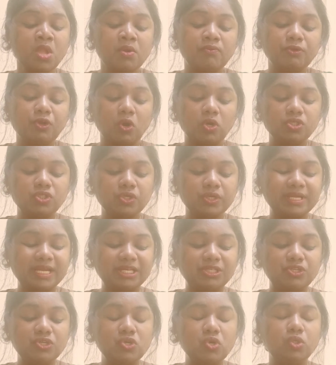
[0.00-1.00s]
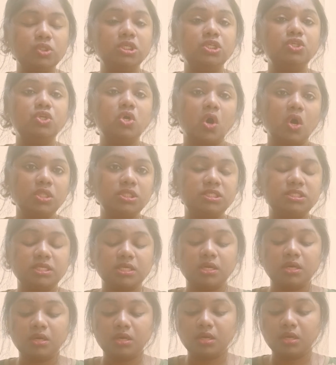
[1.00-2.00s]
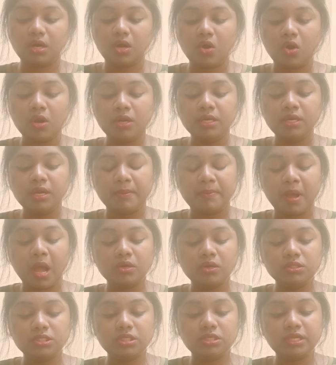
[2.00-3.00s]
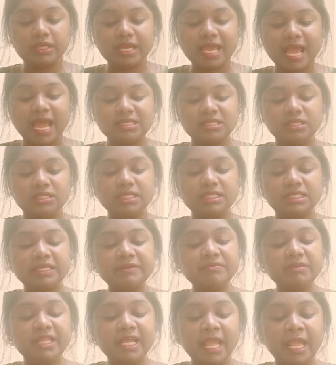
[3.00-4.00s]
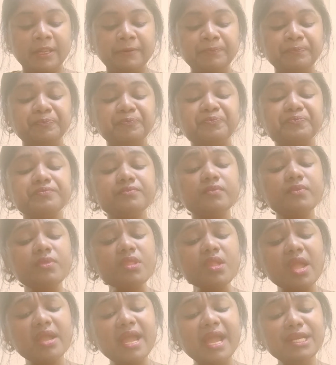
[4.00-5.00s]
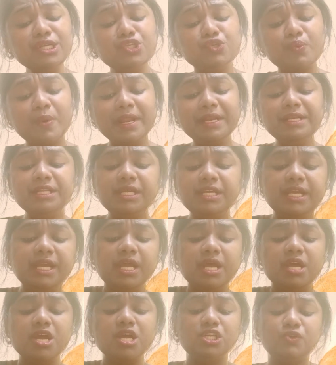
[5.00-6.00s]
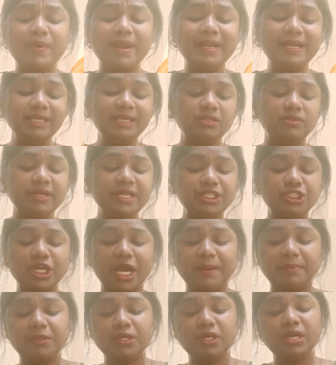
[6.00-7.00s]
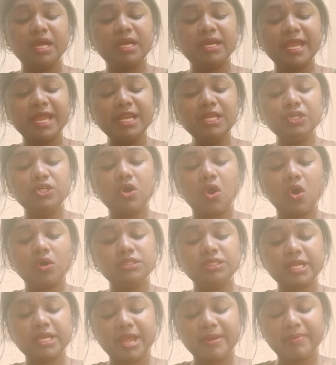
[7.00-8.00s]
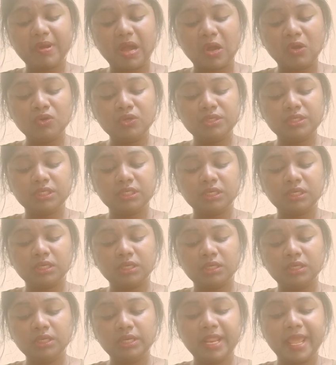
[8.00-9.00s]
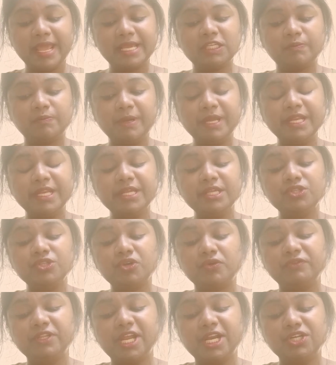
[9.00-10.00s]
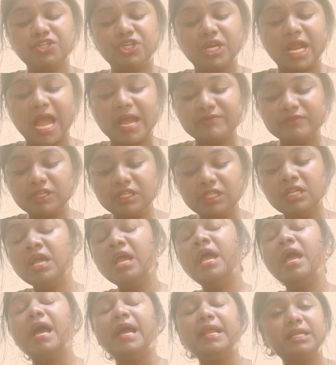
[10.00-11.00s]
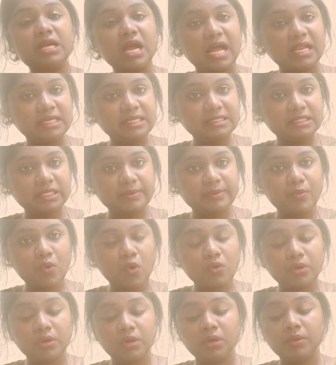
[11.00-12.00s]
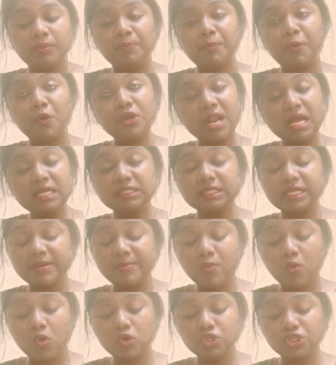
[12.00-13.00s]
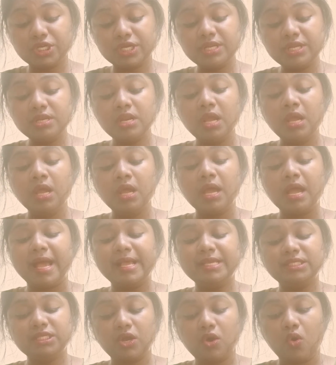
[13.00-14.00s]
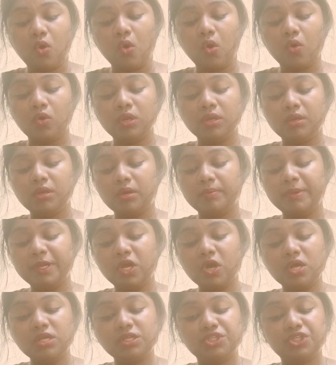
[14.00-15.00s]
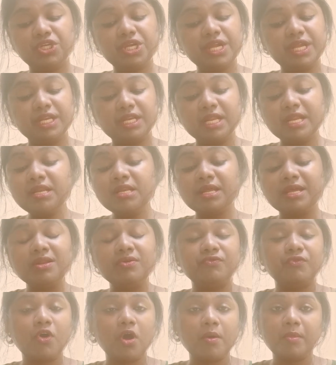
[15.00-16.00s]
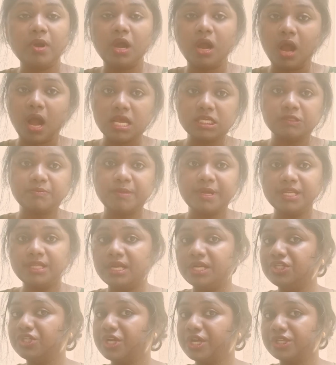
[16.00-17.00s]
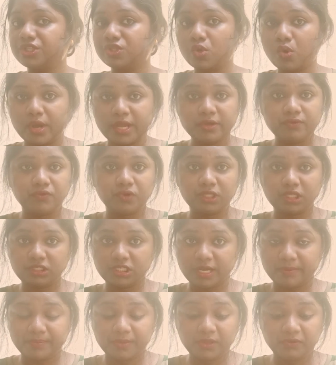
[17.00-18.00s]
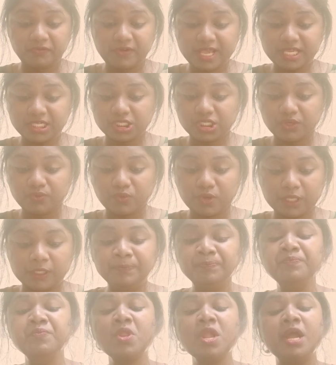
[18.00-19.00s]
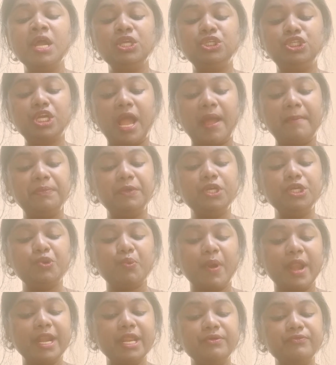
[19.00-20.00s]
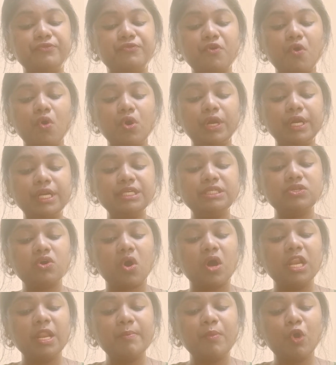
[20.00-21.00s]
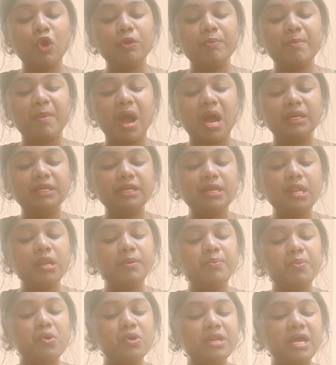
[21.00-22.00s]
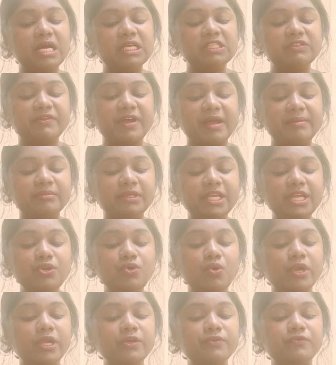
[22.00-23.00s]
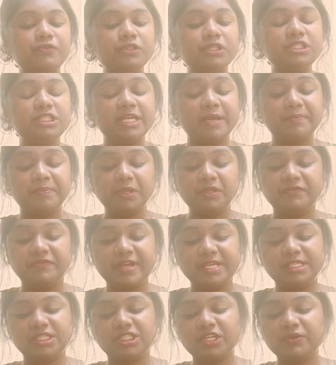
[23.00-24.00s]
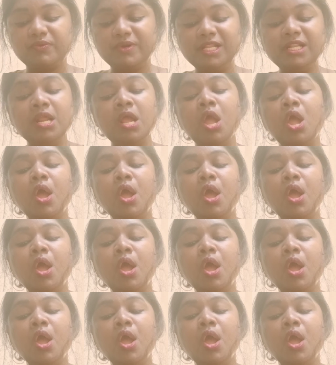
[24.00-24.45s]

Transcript: We also get to know the dots on about the casteism then. And 23 chapter again talks about the experience of their travel and Punna's emotion as a whole, because she didn't inform her husband that she is going for the temple festival. Chapter 24 is all about Maran and Punna's family going for the temple festival.